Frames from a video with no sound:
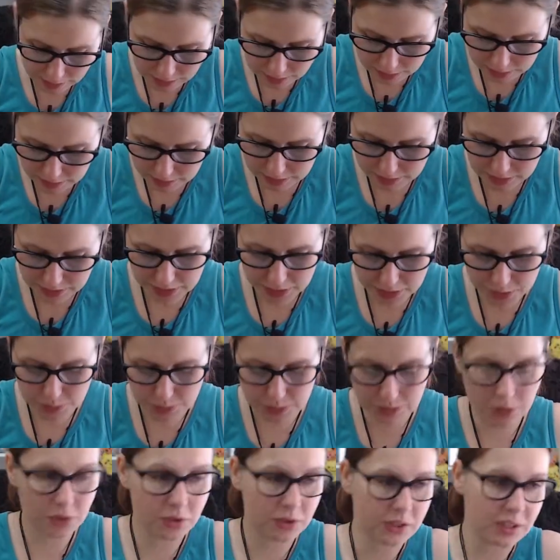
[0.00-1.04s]
And this
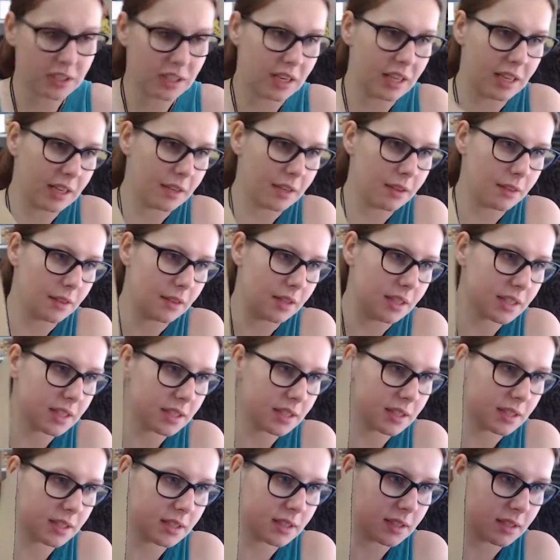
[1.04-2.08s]
one looks like
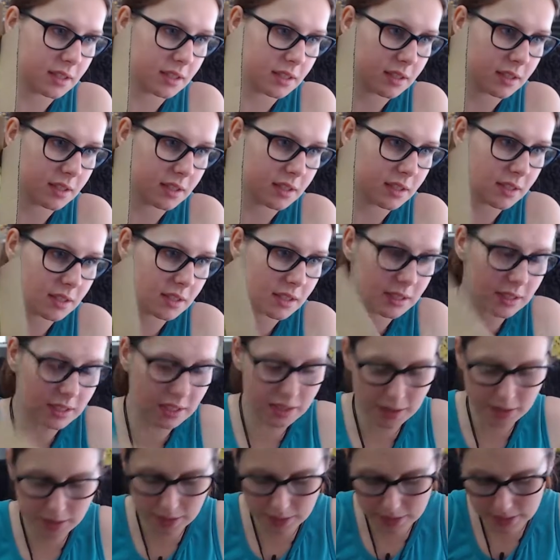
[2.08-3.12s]
this
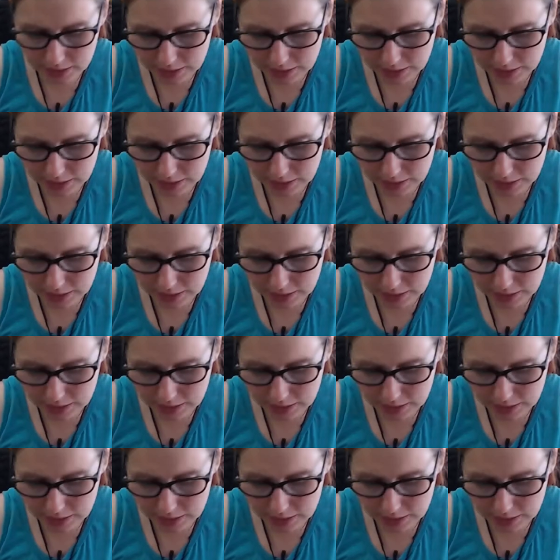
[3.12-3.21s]
inside.